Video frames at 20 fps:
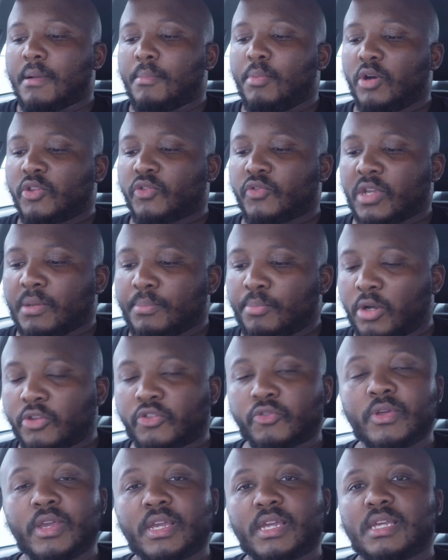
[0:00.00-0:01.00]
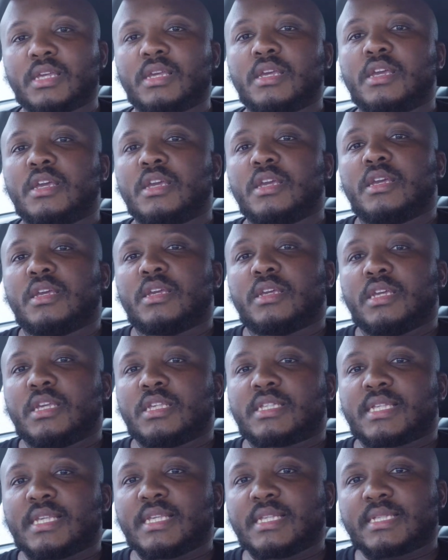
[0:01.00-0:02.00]
Borthwick. Borthwick,
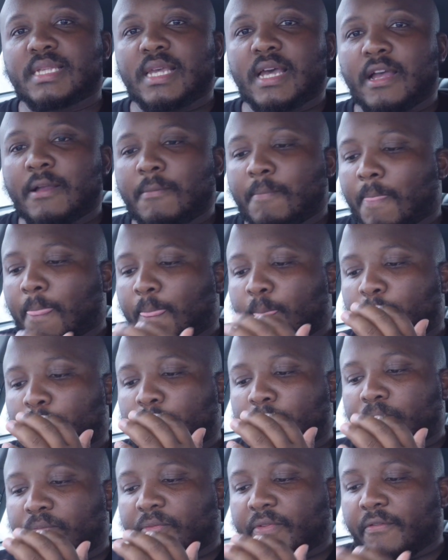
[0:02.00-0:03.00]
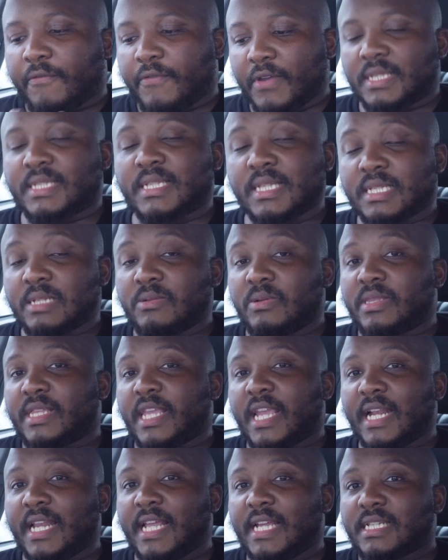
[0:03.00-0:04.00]
it's his first season with
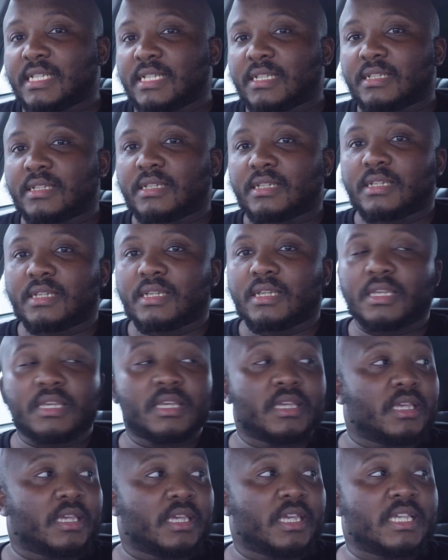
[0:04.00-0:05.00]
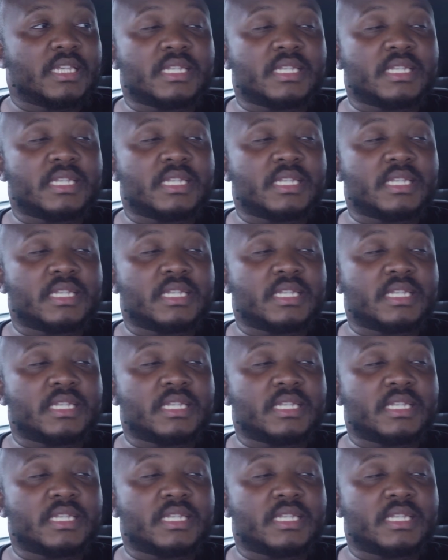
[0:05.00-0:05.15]
England. He's